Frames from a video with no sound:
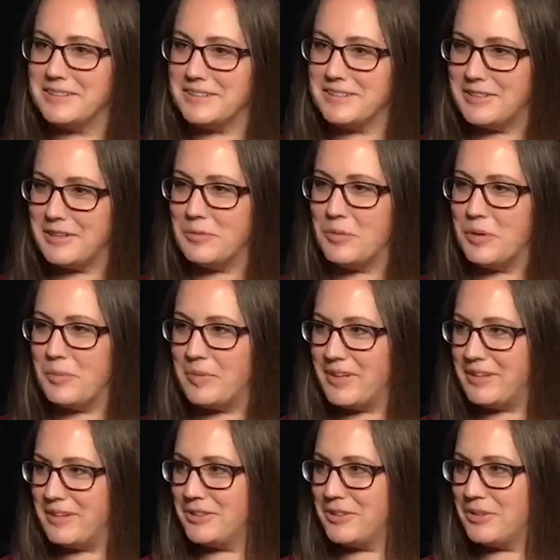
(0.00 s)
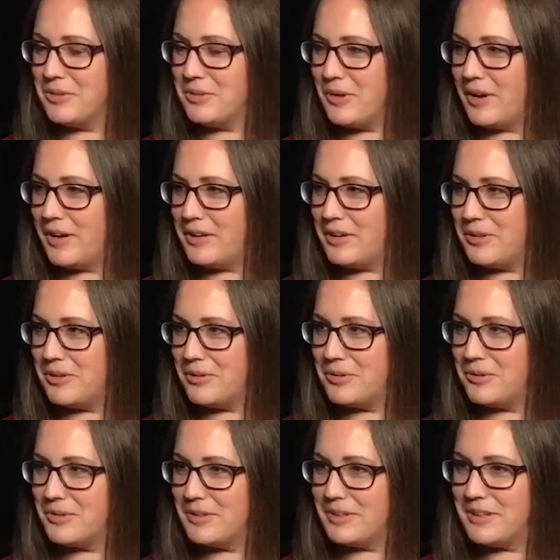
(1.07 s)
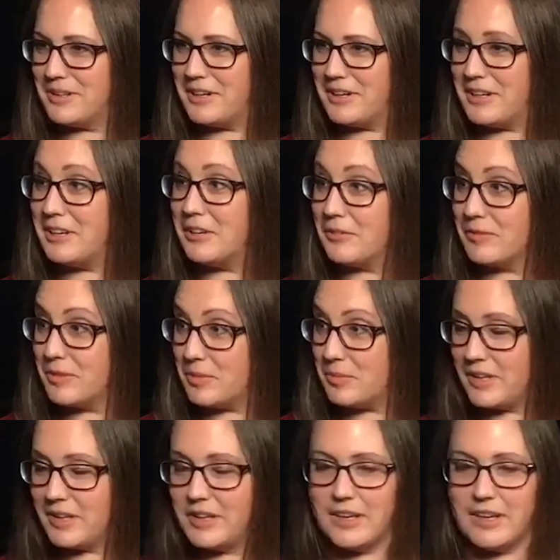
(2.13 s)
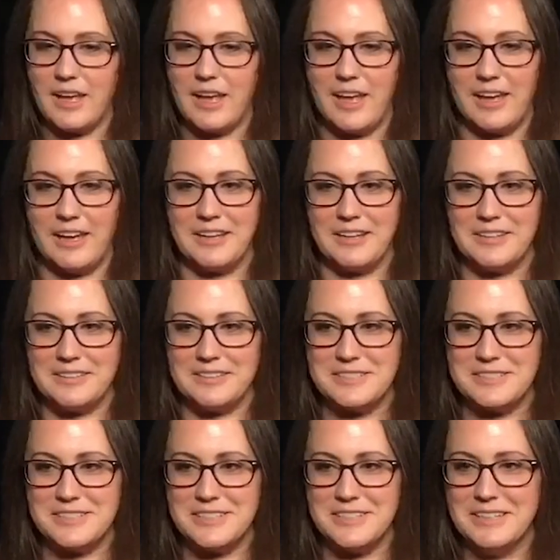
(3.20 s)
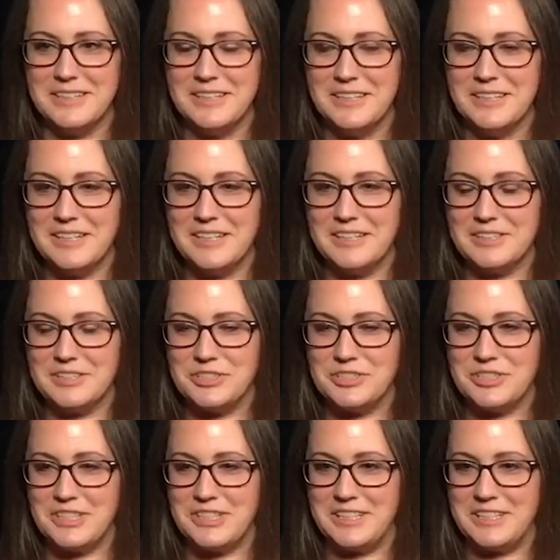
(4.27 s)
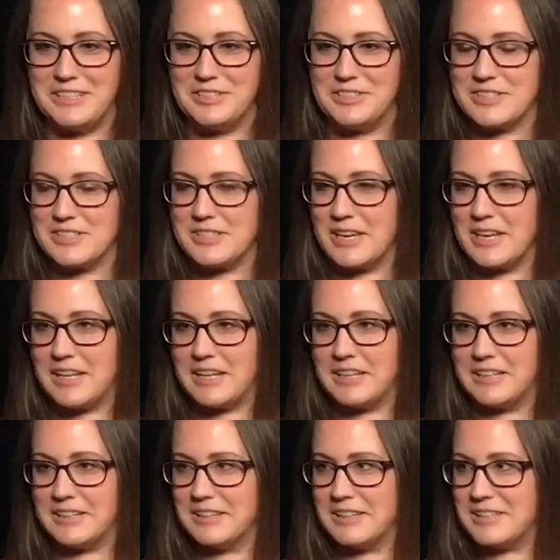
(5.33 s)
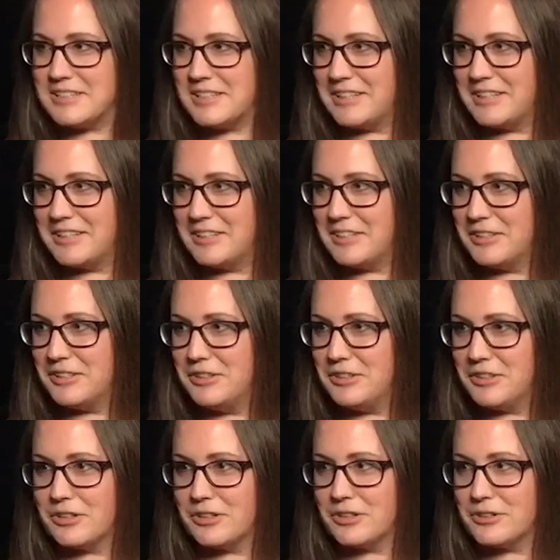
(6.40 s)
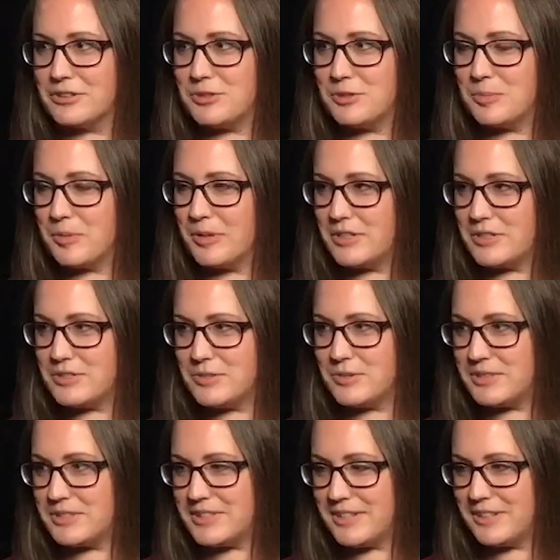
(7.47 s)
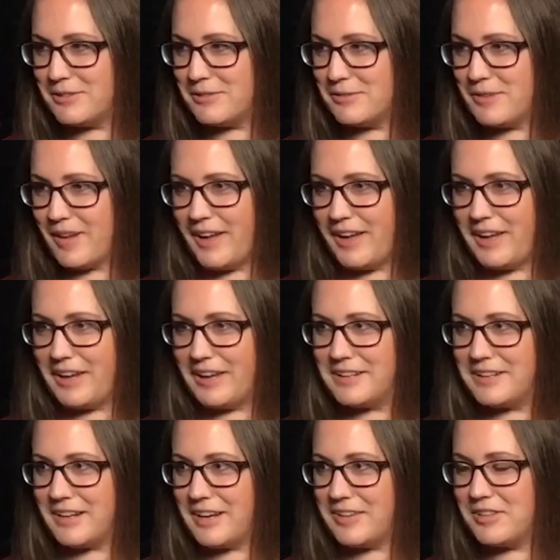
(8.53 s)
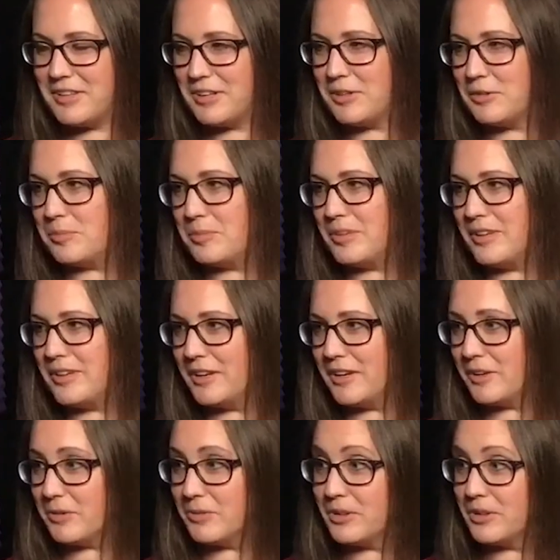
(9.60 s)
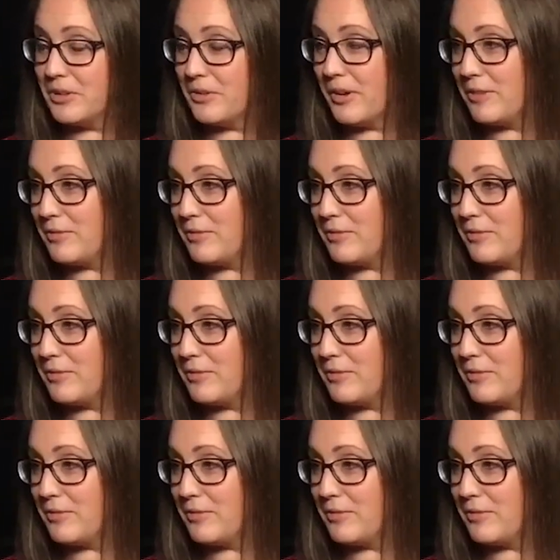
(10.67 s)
a woman who I knew interview me, and she just said, listen, you're super intuitive, and I think you would be a really great